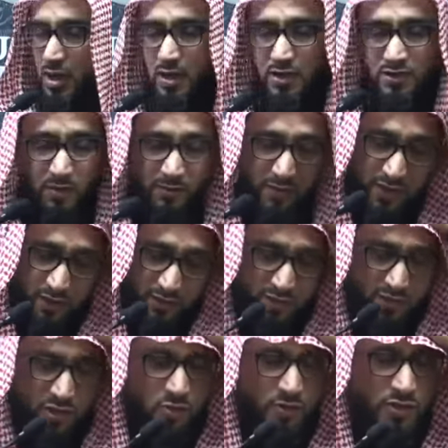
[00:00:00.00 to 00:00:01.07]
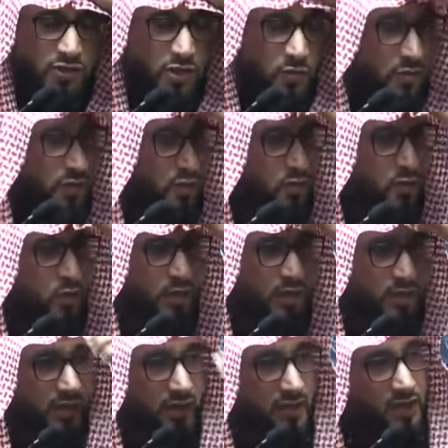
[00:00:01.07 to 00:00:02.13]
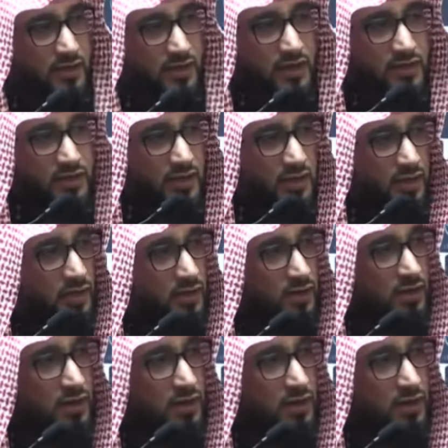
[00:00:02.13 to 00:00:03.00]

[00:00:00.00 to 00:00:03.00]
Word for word: Something else I just want to share with you quickly again is a,